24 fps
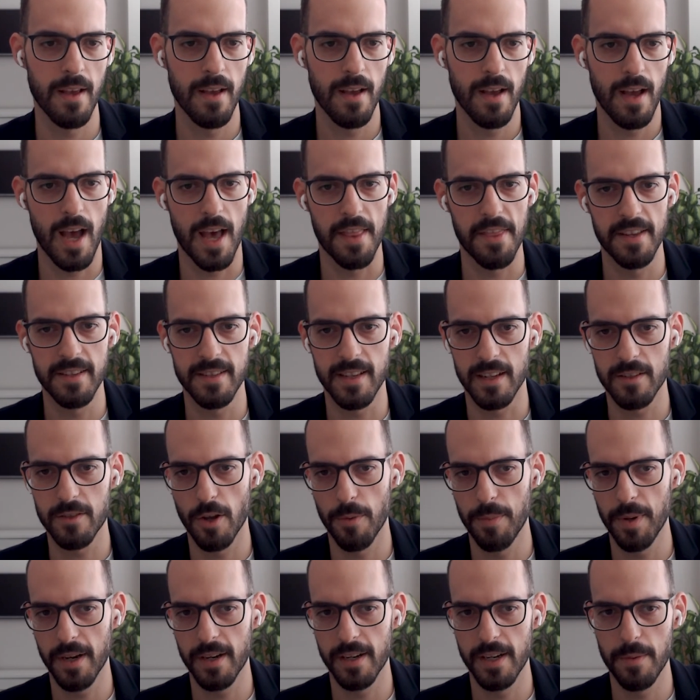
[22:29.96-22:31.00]
And these are
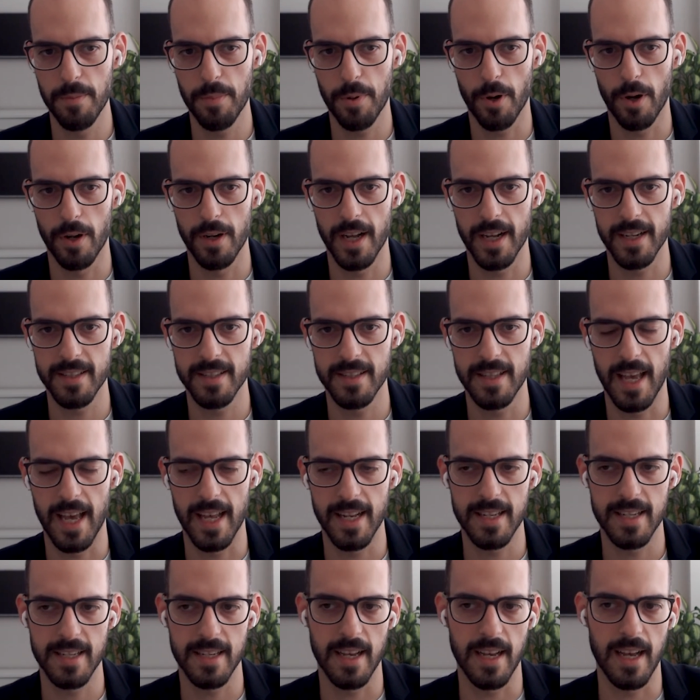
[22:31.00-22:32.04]
typically products
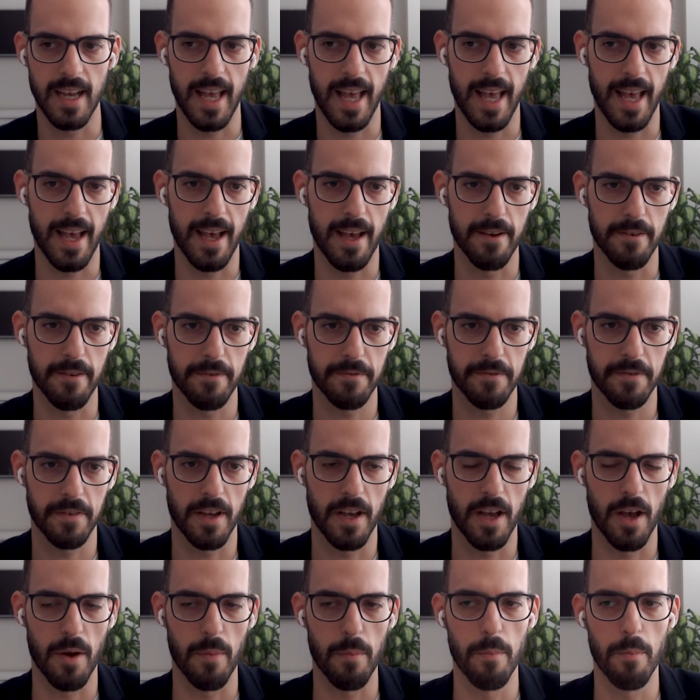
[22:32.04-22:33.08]
that have
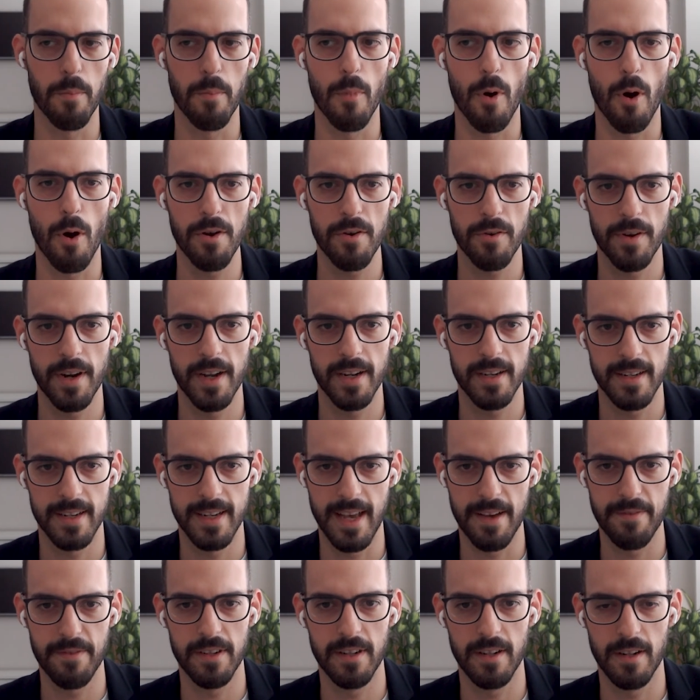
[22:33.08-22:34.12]
a moderate
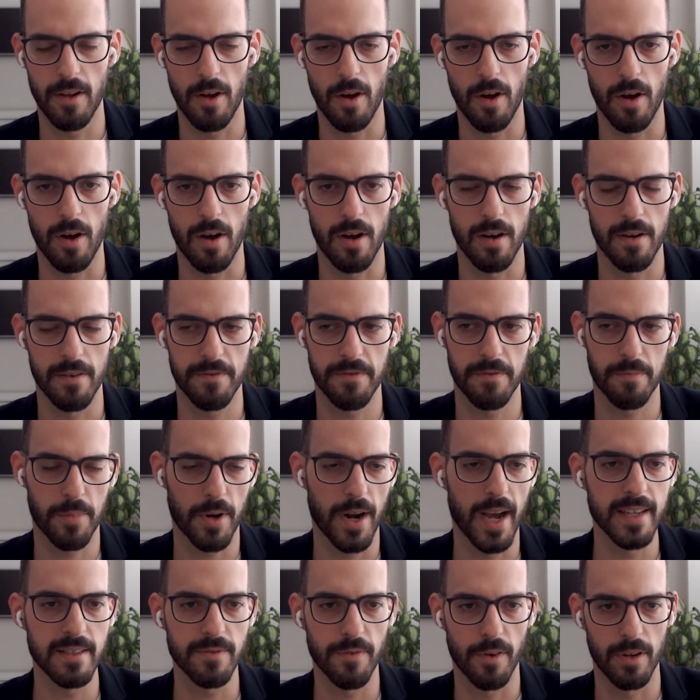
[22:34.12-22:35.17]
level of
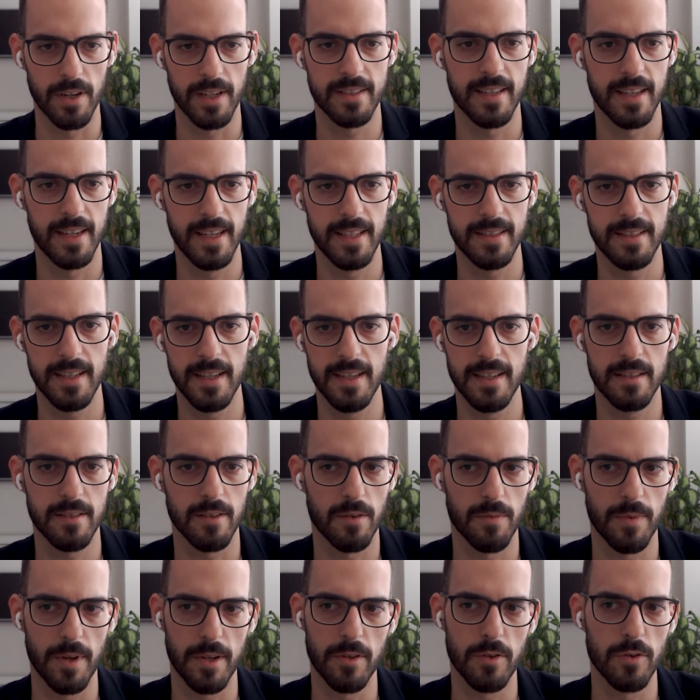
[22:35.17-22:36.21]
price volatility.
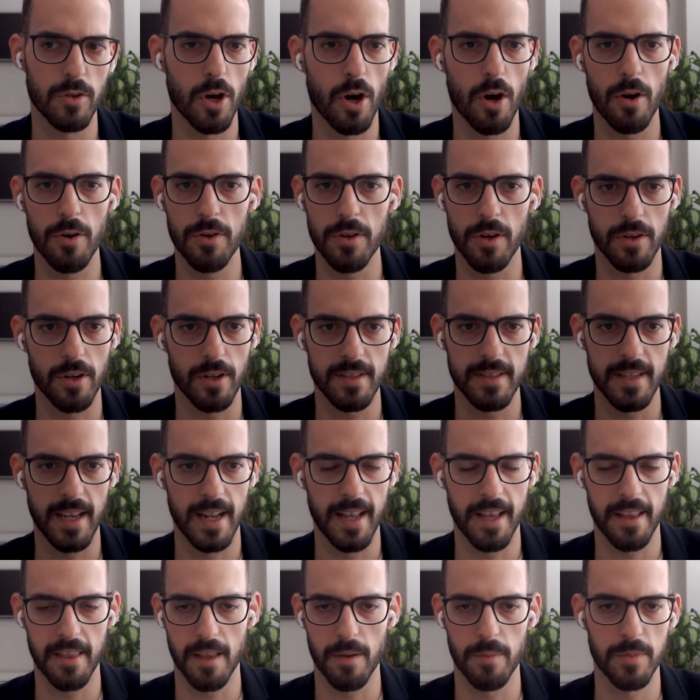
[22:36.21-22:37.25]
So where you know you're not
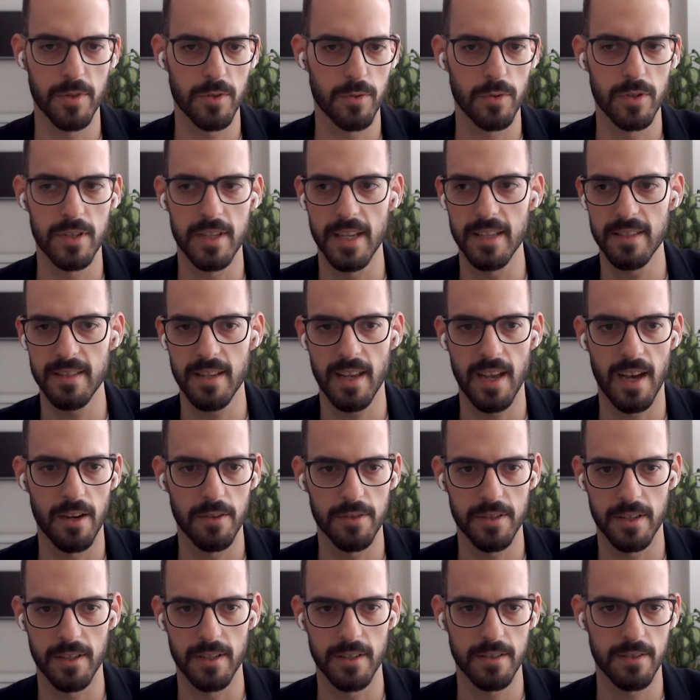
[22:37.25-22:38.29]
selling them to
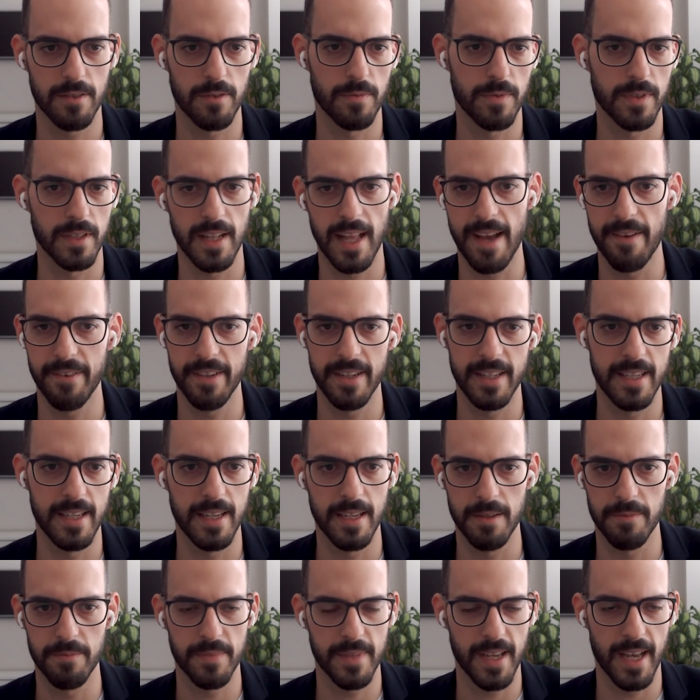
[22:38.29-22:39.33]
discounters who will
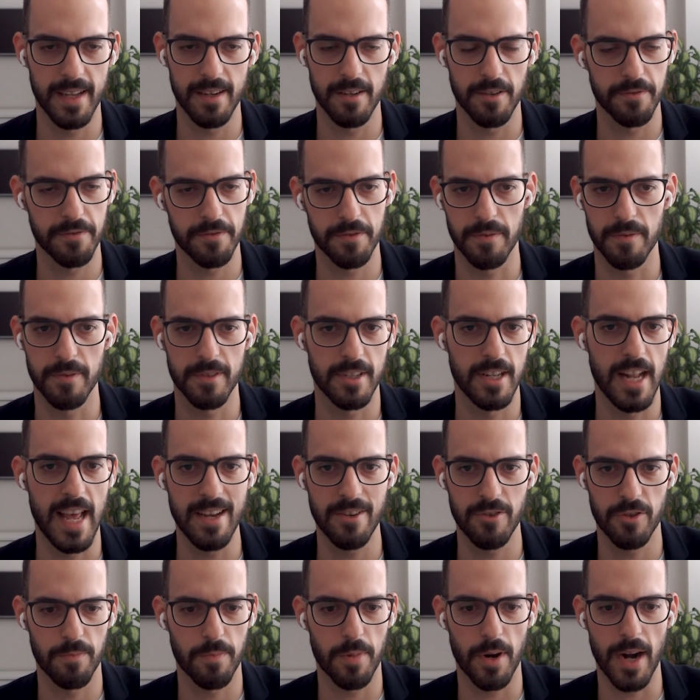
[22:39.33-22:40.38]
heavily kind of
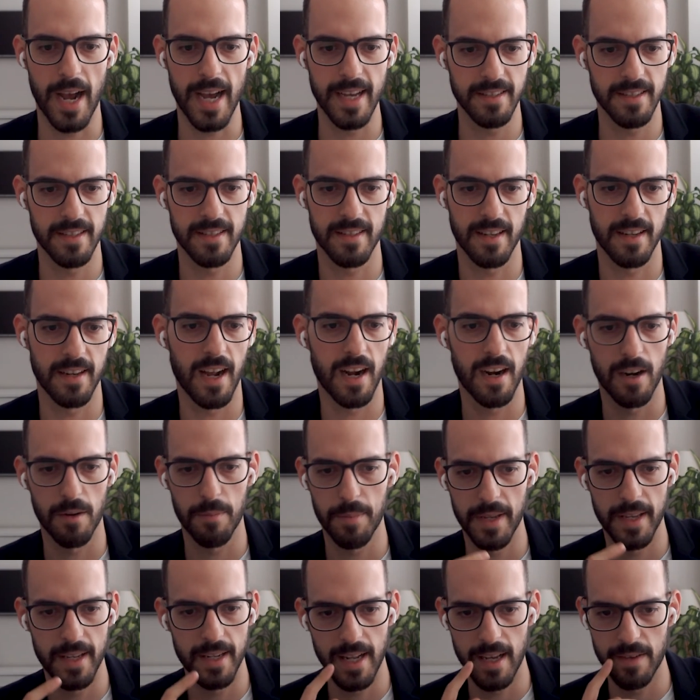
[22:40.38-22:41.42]
slash prices and
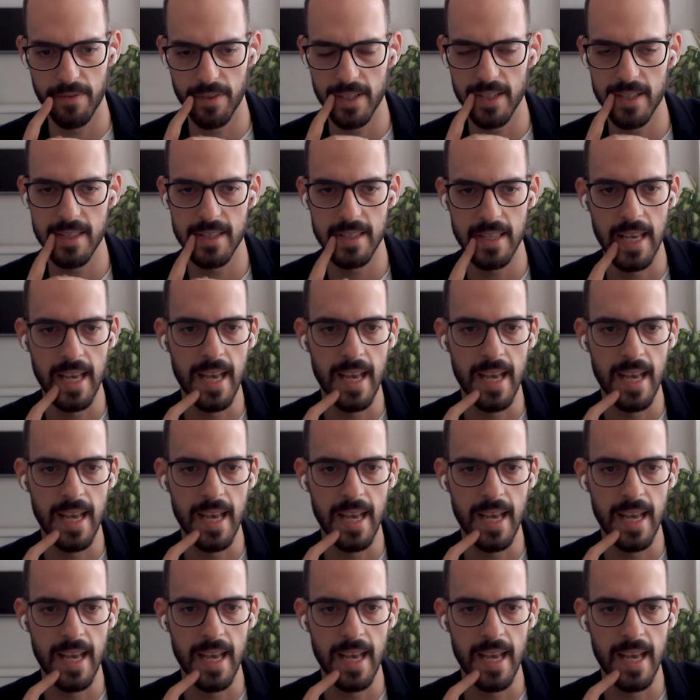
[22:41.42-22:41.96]
RRP levels,